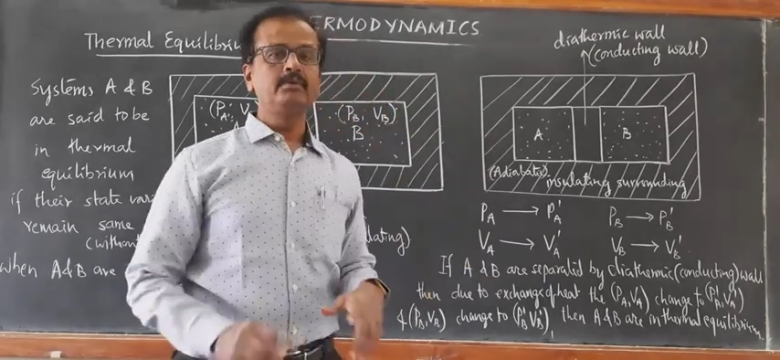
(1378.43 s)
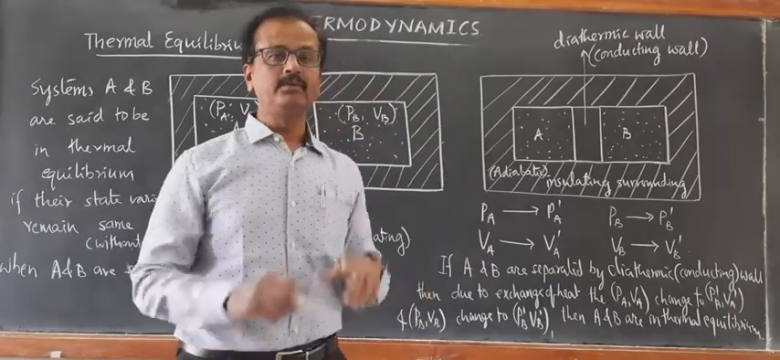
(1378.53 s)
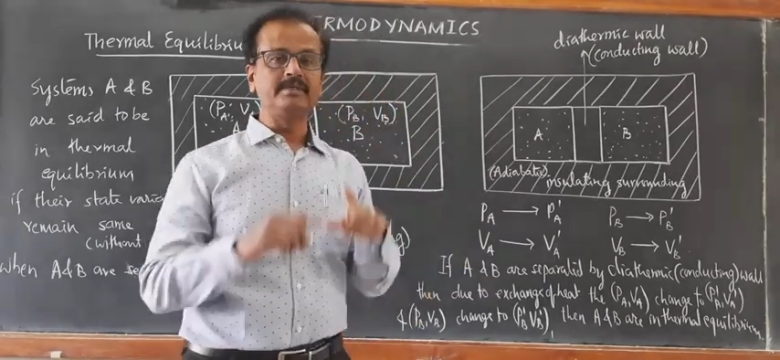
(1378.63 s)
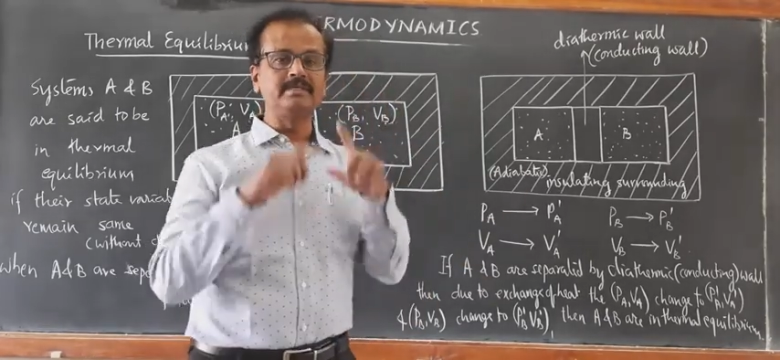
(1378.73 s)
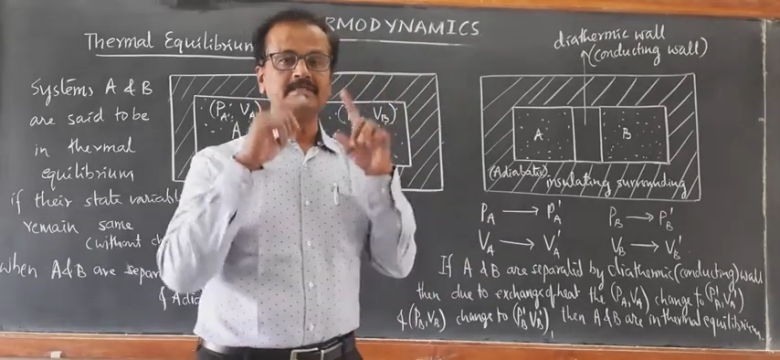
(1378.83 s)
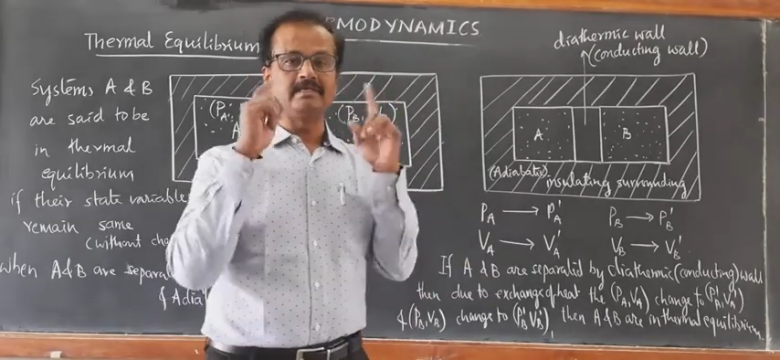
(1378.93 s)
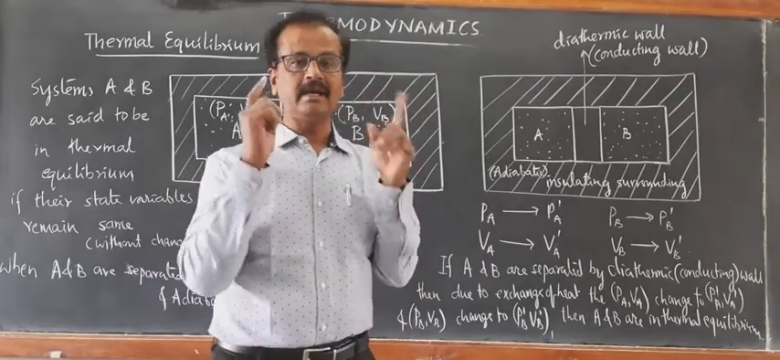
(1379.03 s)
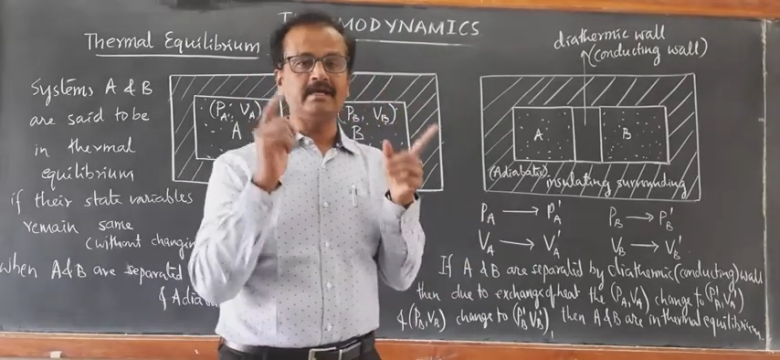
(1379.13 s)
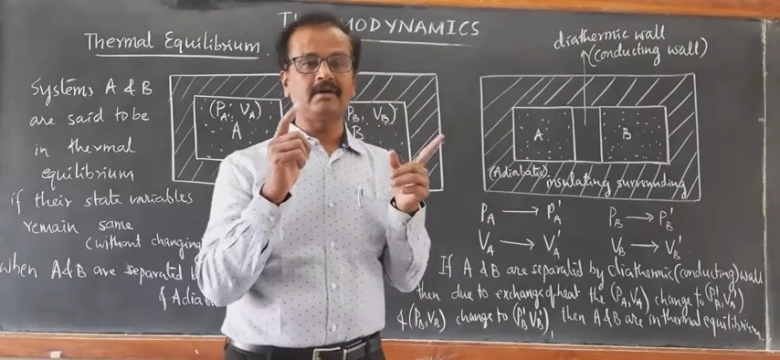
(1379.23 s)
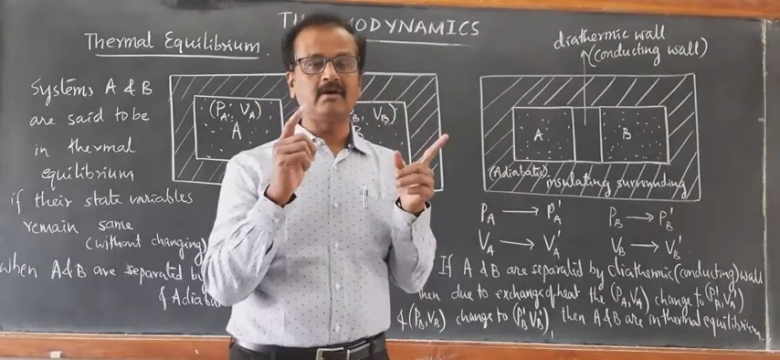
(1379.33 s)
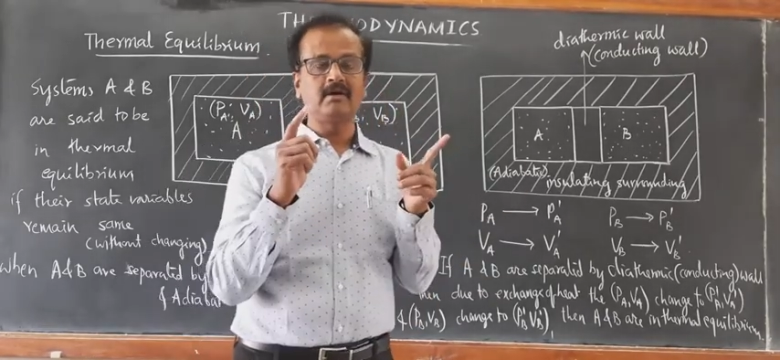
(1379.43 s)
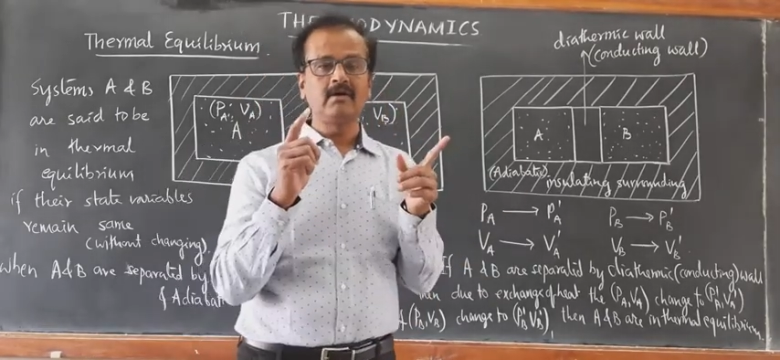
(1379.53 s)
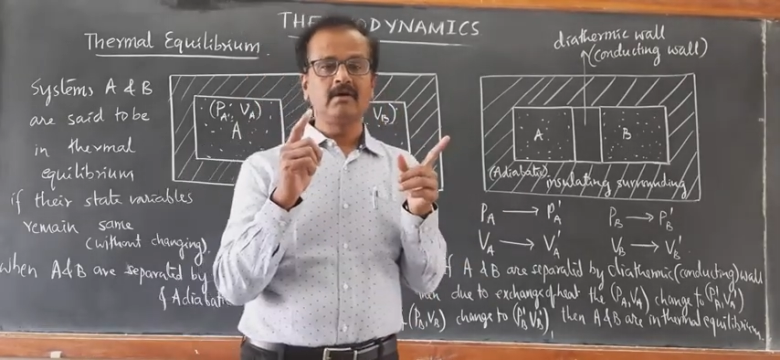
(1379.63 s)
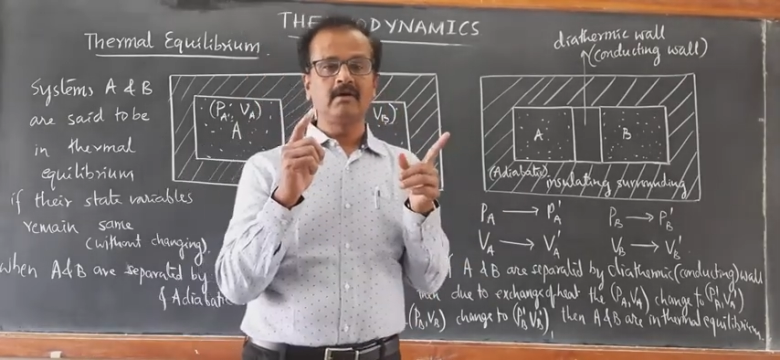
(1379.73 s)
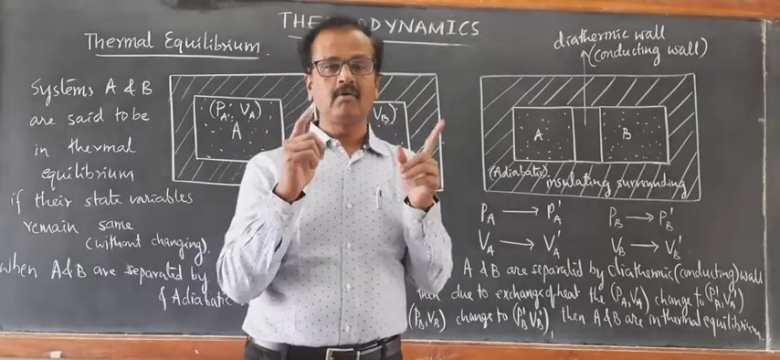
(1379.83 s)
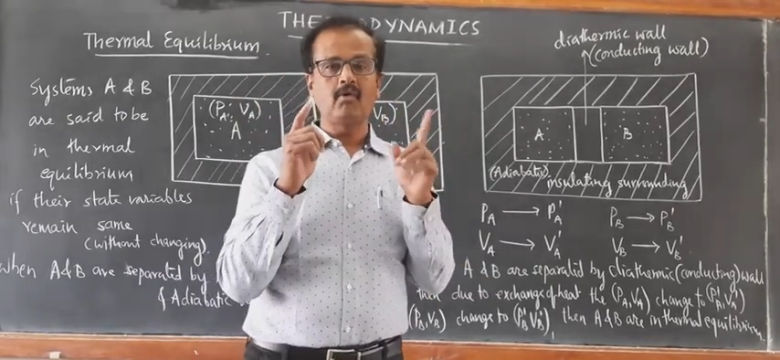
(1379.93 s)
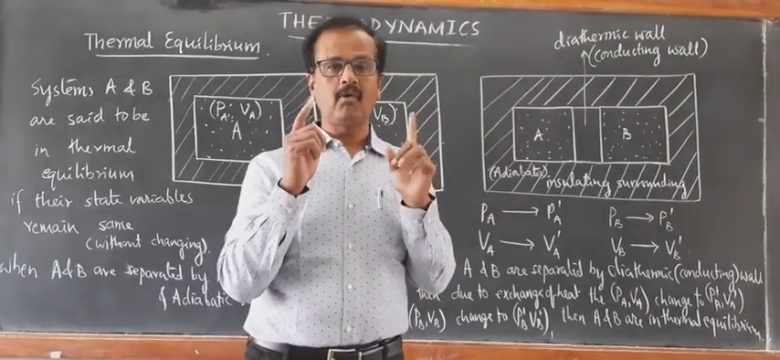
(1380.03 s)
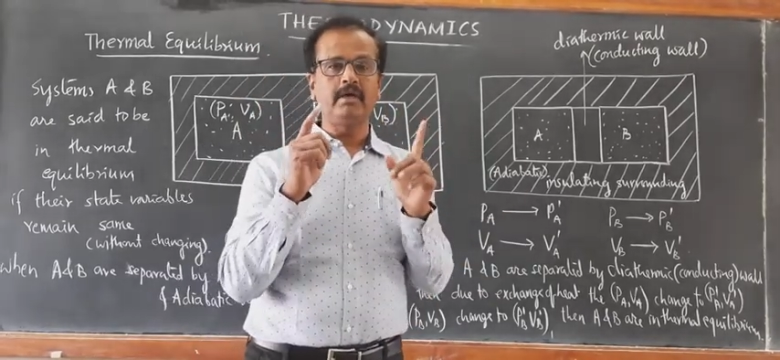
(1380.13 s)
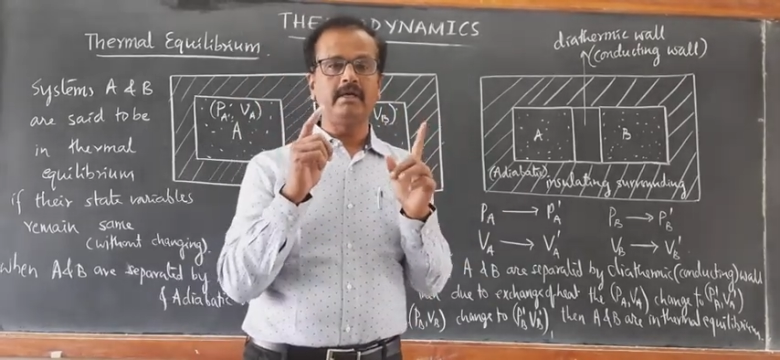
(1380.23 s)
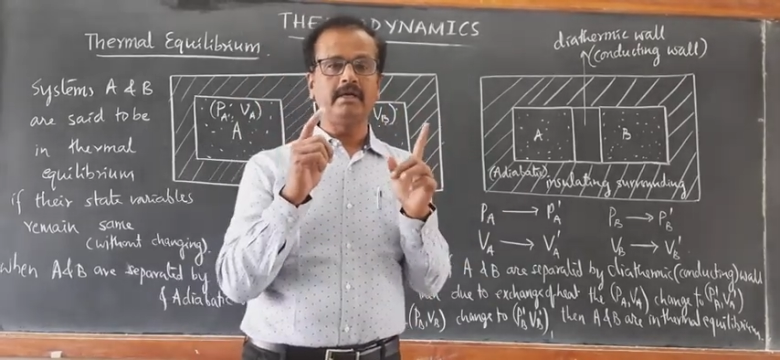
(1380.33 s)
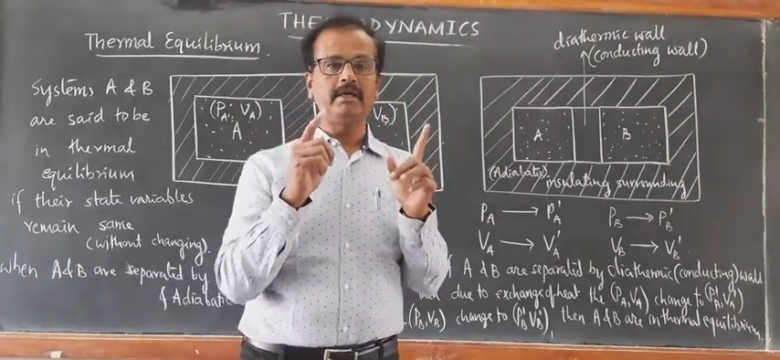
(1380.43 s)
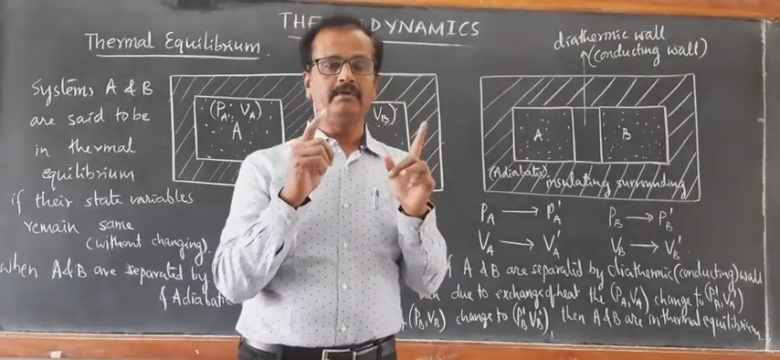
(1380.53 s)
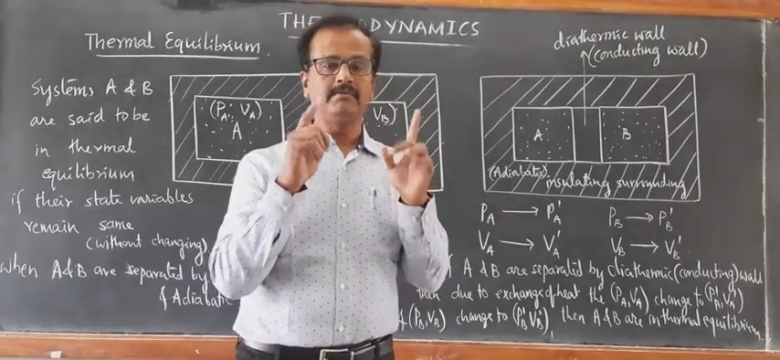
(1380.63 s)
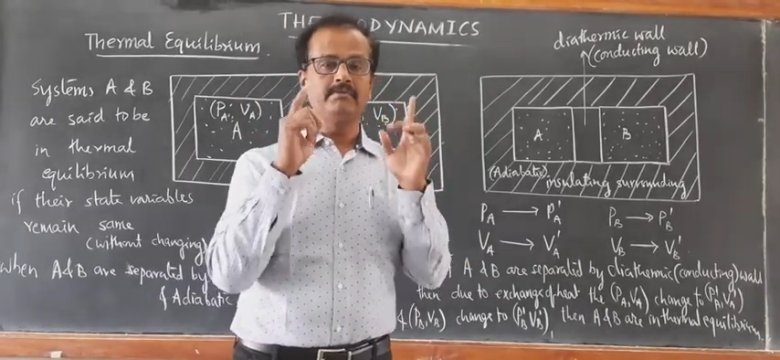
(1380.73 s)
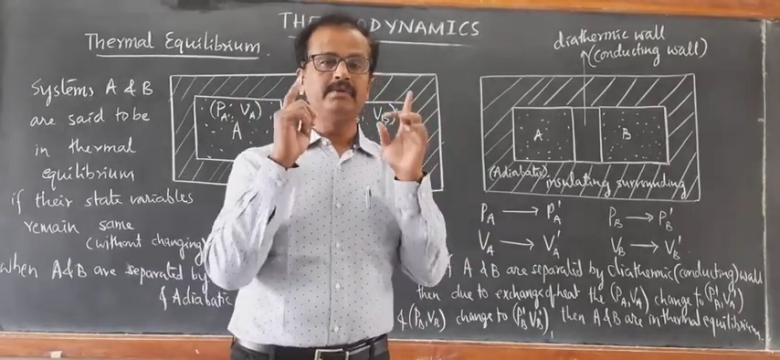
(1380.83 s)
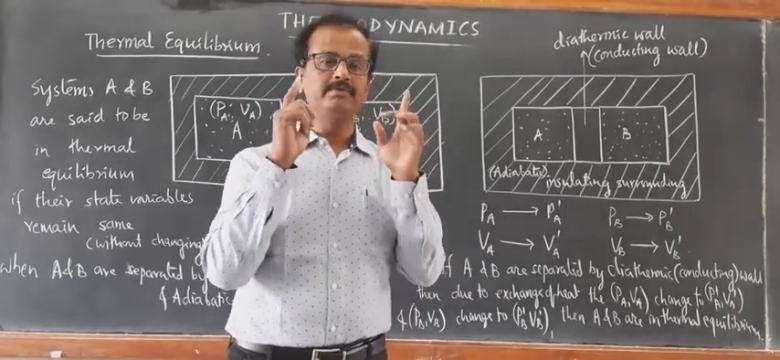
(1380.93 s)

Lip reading: which is that quantity which